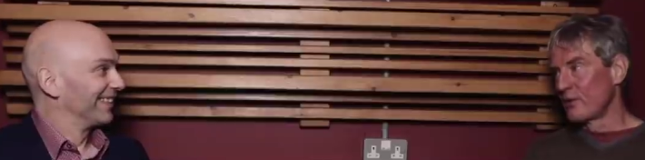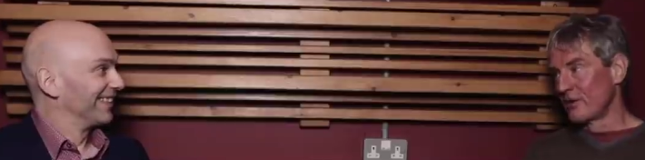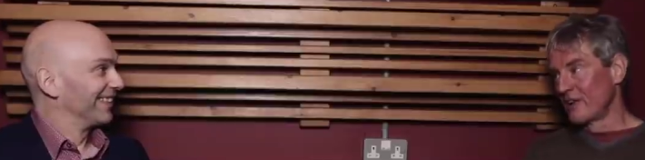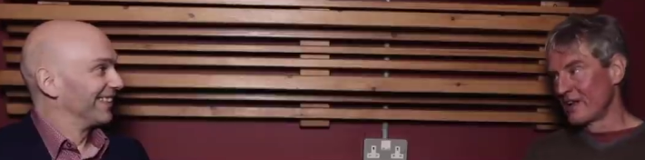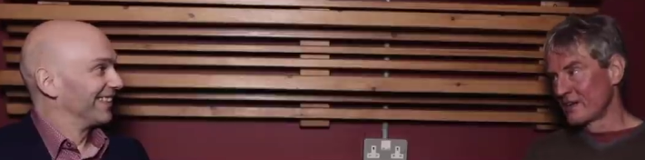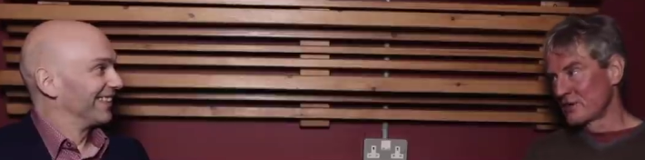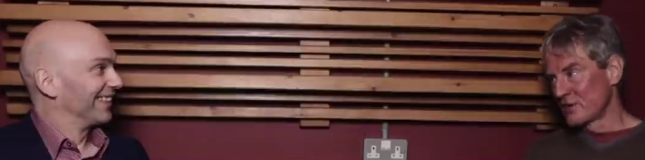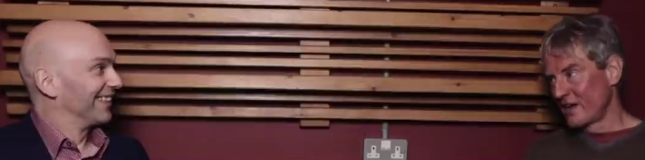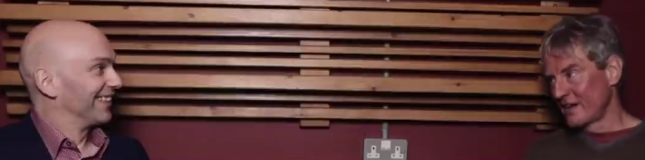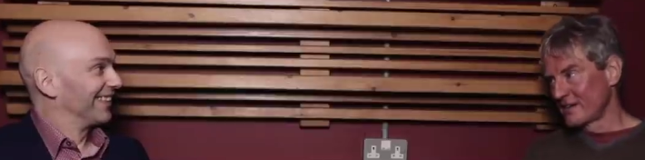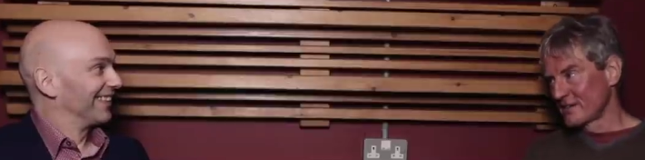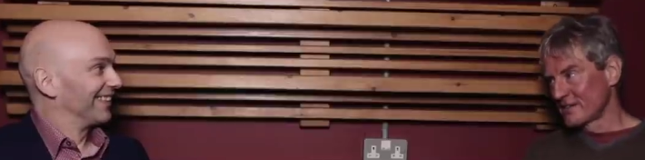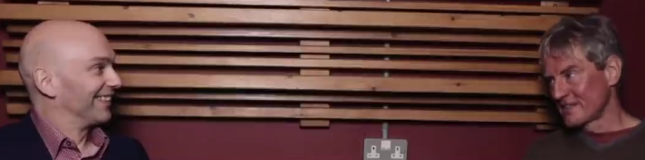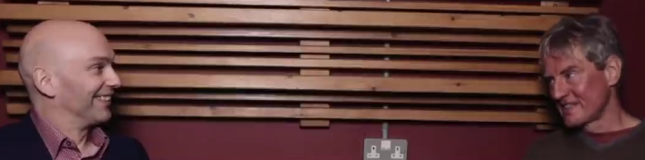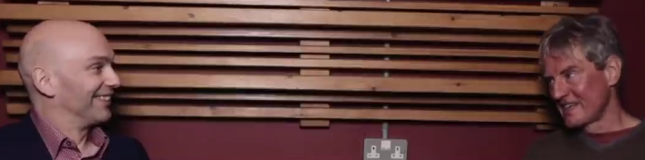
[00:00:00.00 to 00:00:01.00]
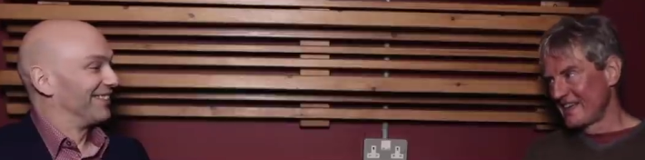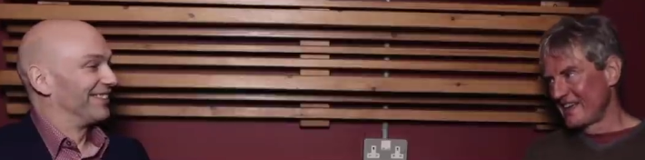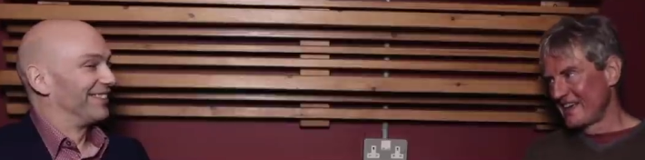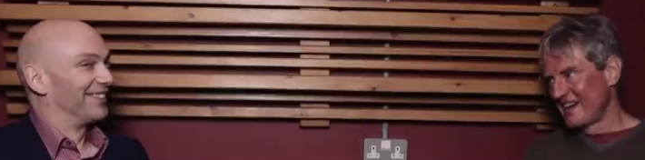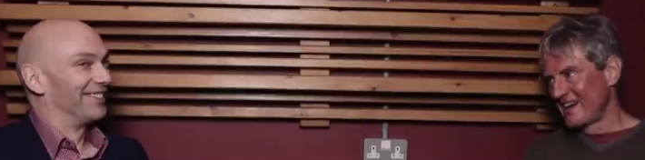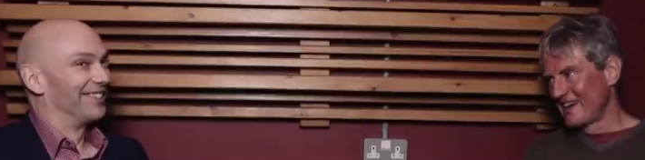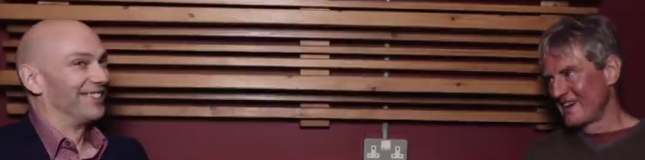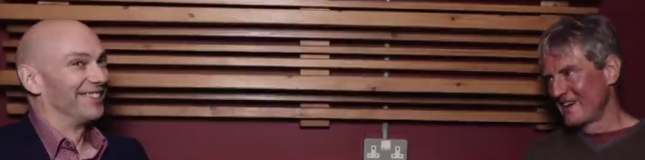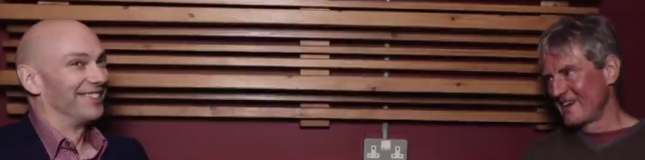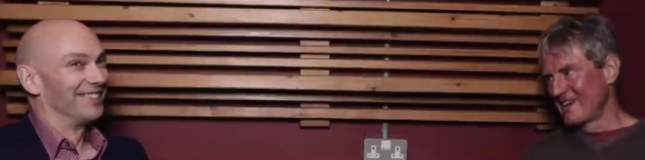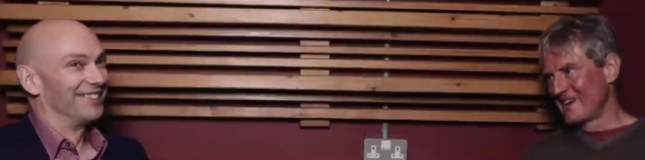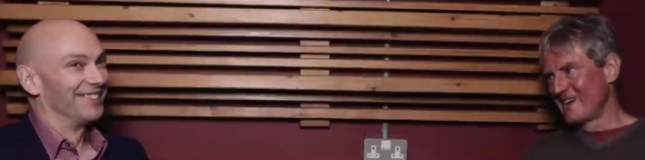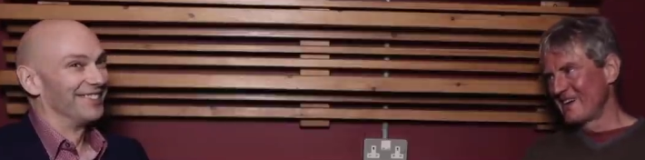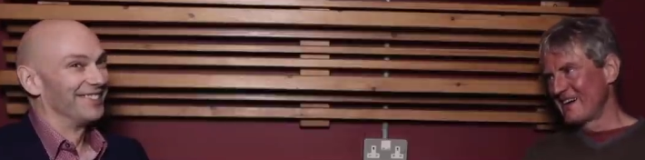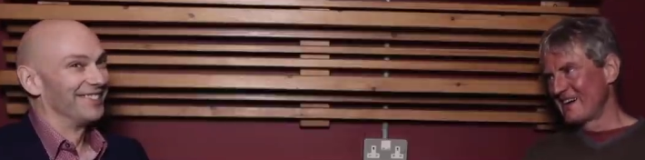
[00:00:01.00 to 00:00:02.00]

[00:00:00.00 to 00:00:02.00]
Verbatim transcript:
Speaker 1: or leg shackles. Oh.